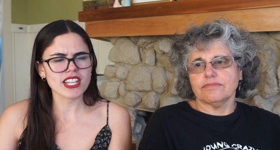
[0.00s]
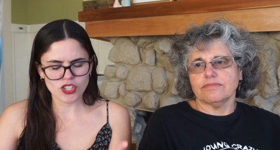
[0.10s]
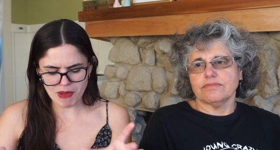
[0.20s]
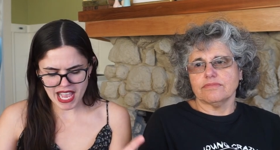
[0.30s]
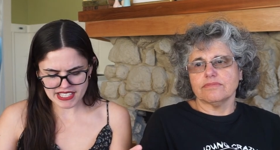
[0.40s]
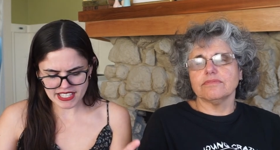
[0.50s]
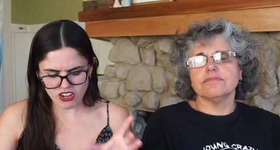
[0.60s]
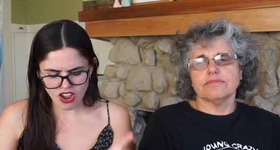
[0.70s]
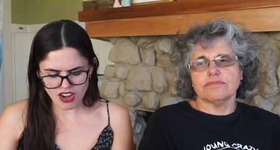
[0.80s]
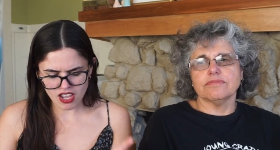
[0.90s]
Speaker 1: has her
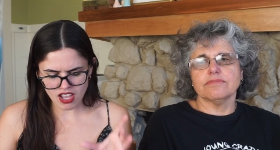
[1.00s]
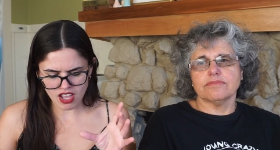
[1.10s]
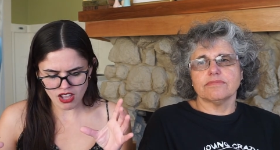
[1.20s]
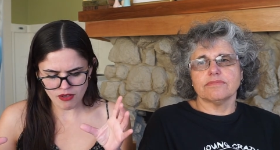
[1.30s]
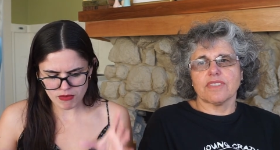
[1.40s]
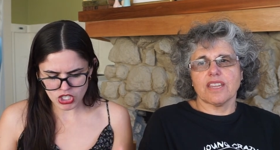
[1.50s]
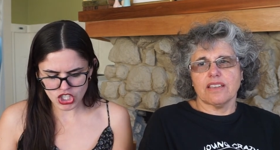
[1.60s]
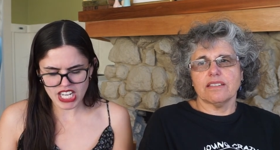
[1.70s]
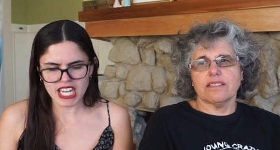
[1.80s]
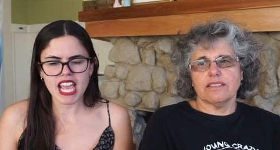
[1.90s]
basket on a
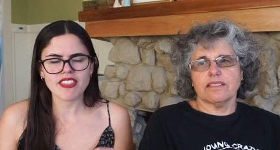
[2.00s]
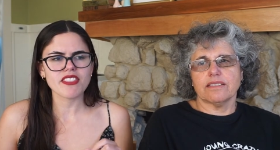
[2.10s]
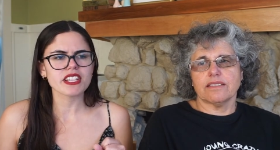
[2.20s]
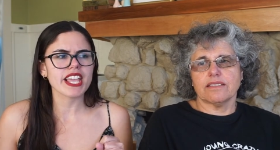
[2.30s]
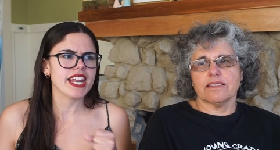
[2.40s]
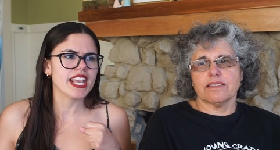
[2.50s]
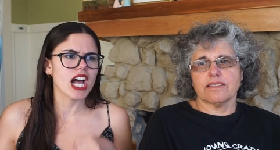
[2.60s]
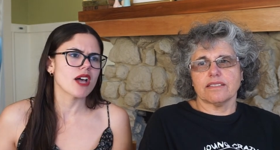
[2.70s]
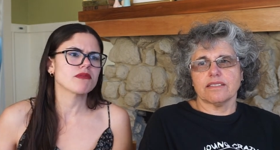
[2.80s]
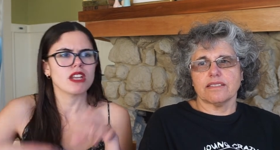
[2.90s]
machine and then the lady
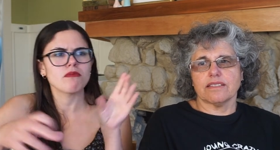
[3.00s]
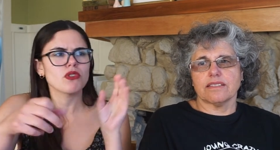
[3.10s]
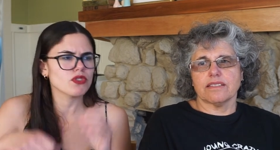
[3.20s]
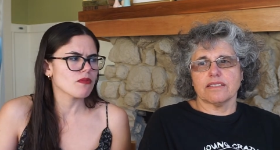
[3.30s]
comes and moves her